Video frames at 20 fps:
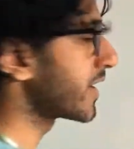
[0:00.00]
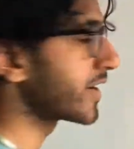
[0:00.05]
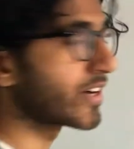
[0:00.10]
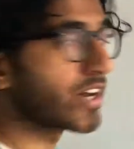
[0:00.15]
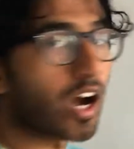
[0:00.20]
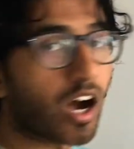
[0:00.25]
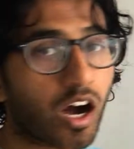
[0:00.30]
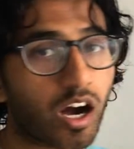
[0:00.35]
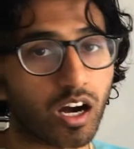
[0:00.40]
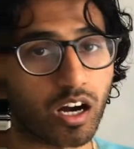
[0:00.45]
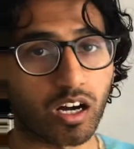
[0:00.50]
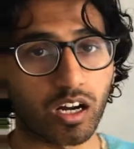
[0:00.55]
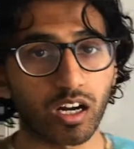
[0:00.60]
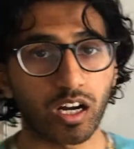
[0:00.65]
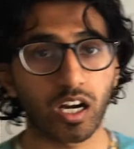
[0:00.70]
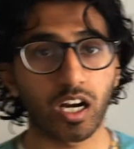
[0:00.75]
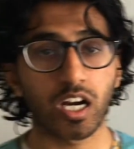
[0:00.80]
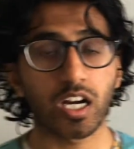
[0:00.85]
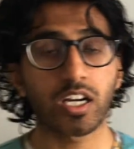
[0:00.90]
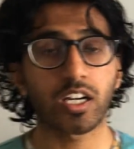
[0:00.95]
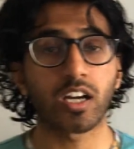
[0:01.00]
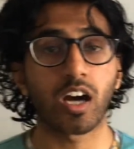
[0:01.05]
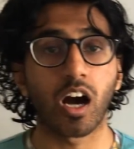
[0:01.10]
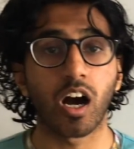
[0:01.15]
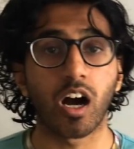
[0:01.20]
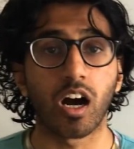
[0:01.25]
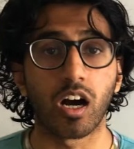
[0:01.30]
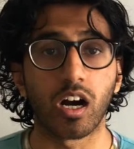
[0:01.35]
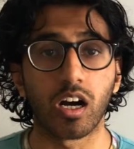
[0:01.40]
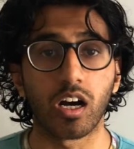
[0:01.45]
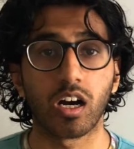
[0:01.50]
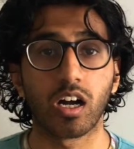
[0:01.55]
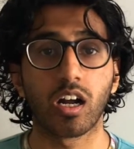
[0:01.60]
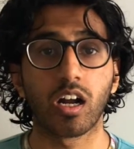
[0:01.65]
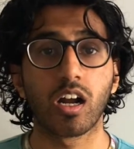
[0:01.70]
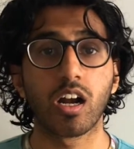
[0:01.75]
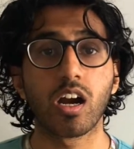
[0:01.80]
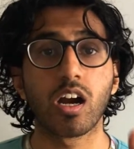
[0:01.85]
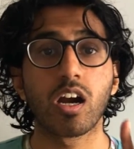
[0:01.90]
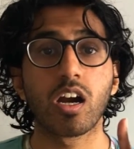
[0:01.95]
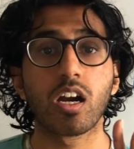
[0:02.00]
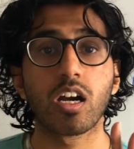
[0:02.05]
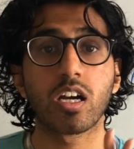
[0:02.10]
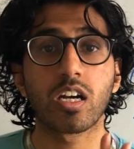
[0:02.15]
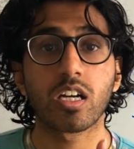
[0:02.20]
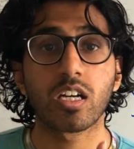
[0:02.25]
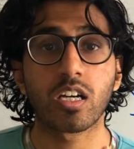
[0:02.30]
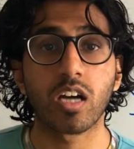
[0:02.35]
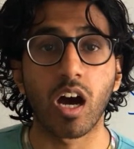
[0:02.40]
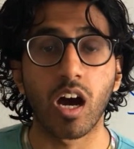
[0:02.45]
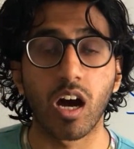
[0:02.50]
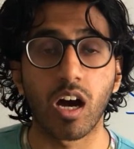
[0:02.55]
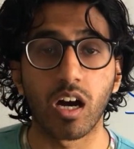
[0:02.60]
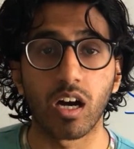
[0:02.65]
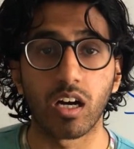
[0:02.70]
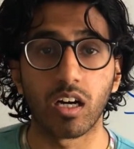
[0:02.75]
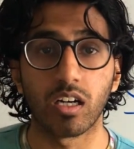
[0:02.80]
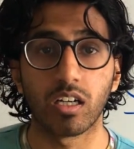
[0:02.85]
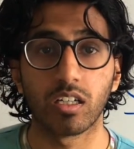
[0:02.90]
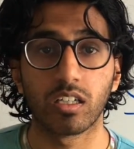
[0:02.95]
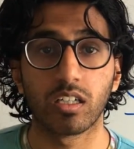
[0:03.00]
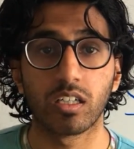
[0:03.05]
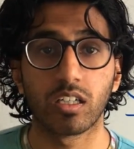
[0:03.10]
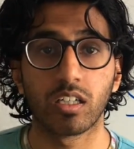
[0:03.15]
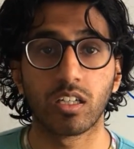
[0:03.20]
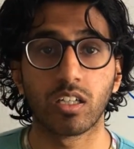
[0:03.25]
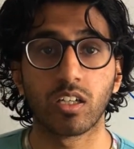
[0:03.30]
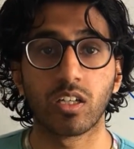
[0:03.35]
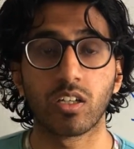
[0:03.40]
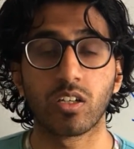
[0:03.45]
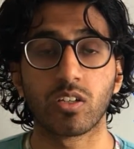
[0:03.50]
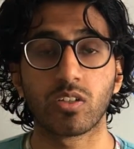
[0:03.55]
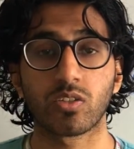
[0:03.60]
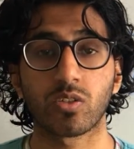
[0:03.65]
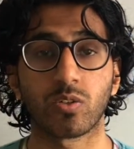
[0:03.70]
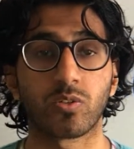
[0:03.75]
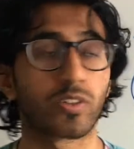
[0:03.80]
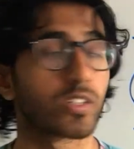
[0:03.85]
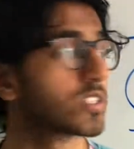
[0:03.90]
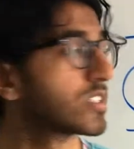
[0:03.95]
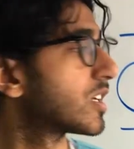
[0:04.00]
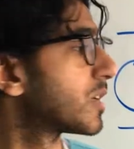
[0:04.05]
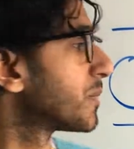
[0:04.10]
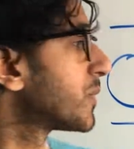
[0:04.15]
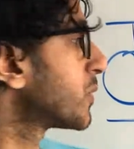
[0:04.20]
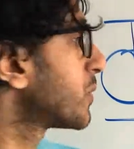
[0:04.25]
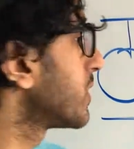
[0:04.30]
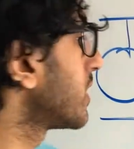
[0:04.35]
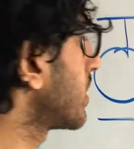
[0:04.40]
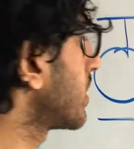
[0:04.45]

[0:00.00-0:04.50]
ta, ta, ta. So for example, we